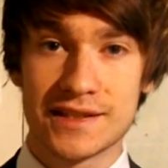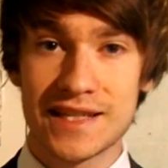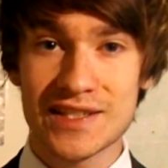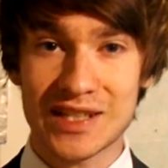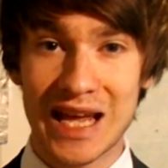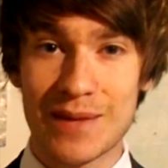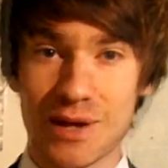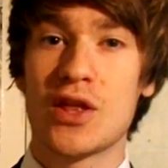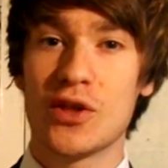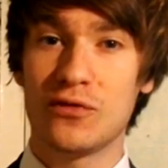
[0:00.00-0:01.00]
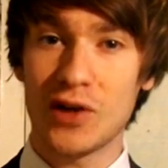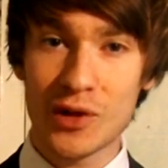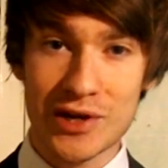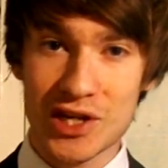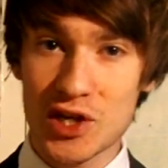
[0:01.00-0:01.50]
Disclaimer, the
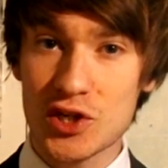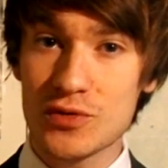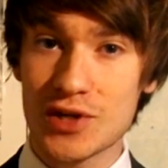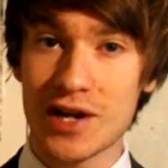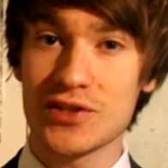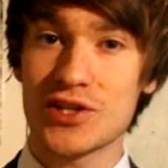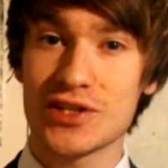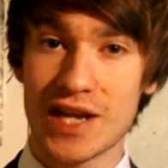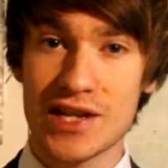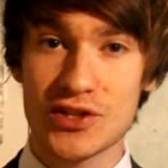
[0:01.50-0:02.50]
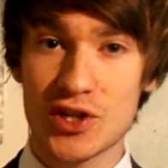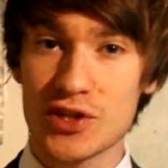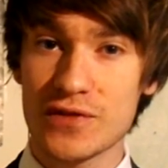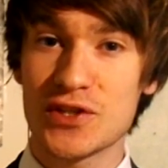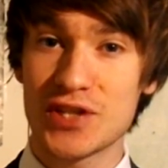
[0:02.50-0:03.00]
following YouTube challenge contains use
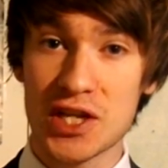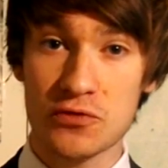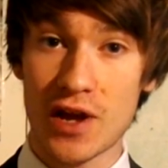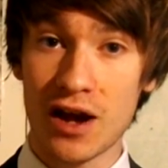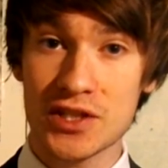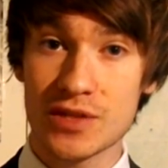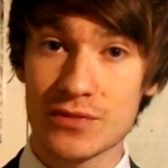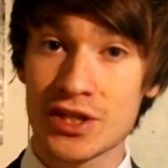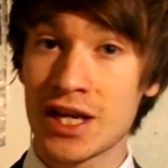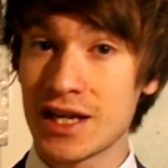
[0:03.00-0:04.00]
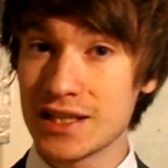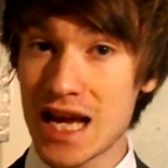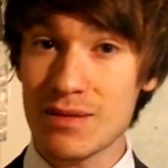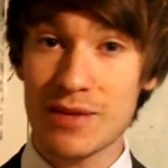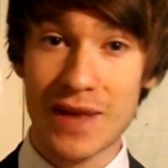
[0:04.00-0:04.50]
of incendiary items,
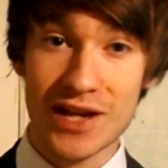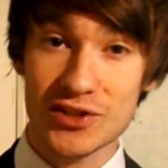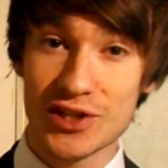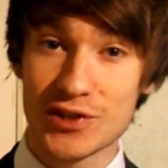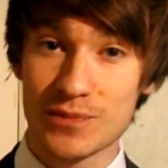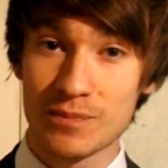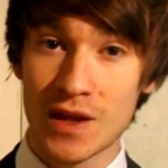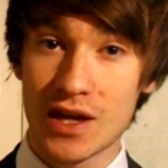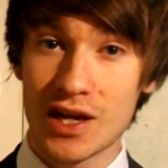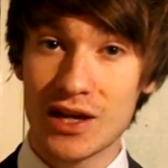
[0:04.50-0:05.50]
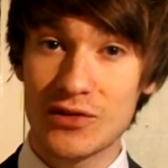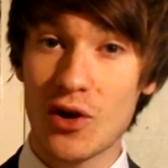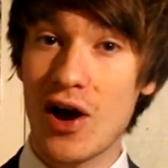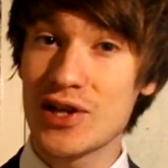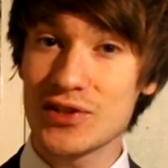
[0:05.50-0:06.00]
namely matches. If
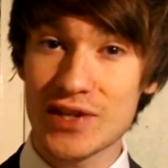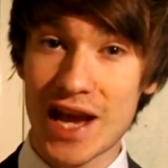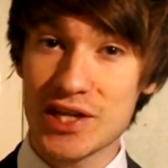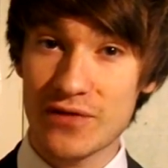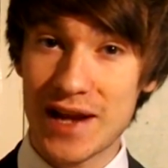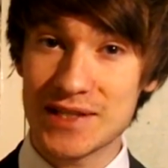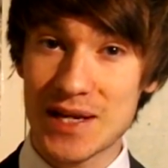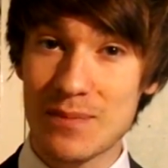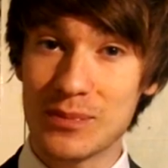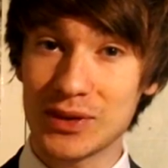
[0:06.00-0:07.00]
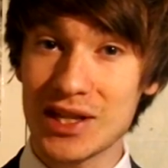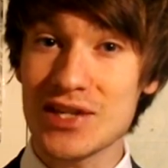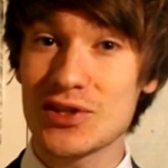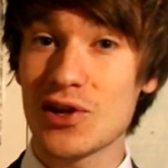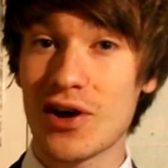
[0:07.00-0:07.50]
you're under the age of 18,
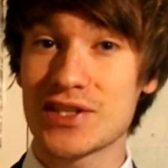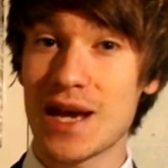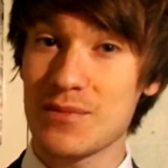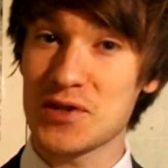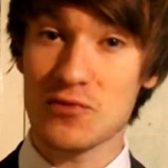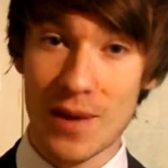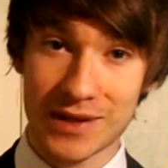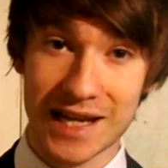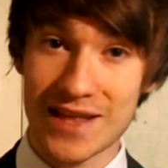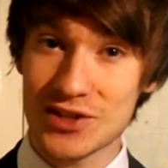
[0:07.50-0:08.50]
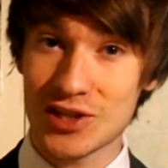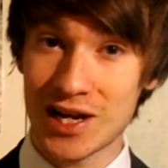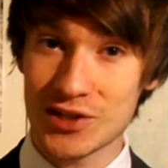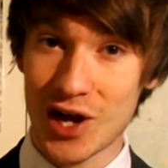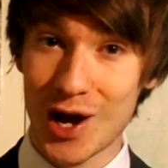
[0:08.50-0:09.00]
please do not attempt to replicate this
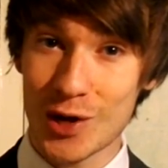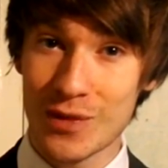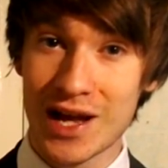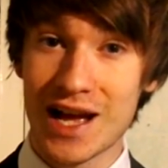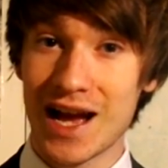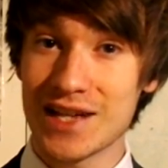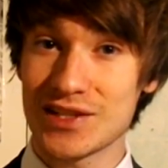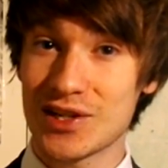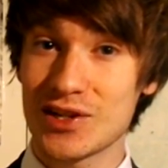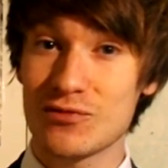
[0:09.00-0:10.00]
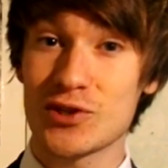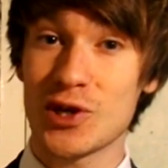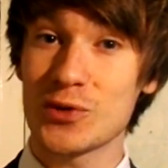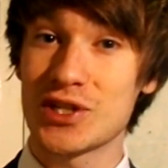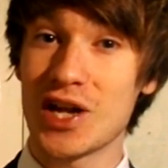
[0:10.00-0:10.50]
challenge at home, as it could
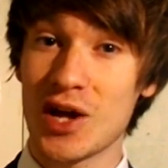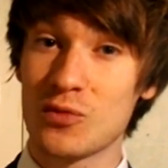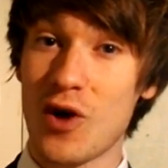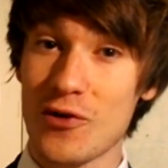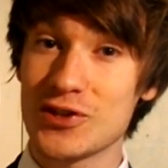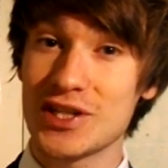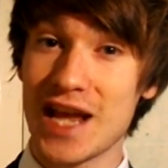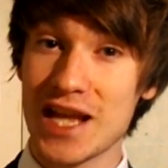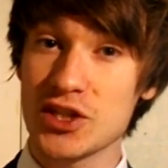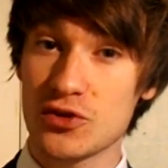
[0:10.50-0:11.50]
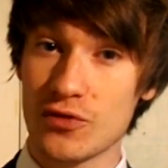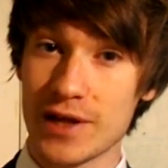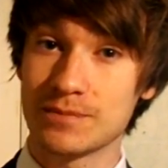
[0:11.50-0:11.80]
result in unwarranted injury.